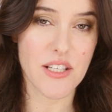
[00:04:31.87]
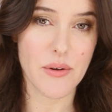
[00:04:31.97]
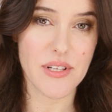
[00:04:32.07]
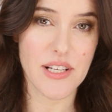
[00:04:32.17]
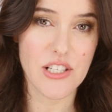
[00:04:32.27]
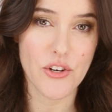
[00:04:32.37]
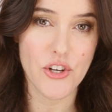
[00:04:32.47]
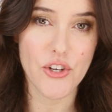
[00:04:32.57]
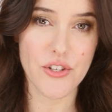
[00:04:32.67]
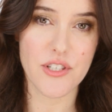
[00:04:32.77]
so it's got a
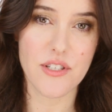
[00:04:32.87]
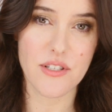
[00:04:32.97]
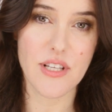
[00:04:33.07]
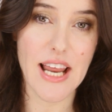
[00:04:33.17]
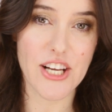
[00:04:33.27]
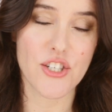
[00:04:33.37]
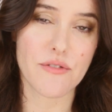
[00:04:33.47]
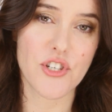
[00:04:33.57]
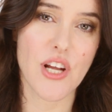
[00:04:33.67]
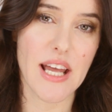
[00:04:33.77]
good selection
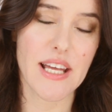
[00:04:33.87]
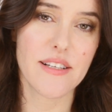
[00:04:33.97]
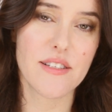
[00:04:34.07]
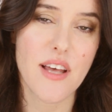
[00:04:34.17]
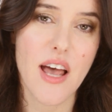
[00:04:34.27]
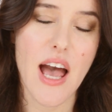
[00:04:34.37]
of shades,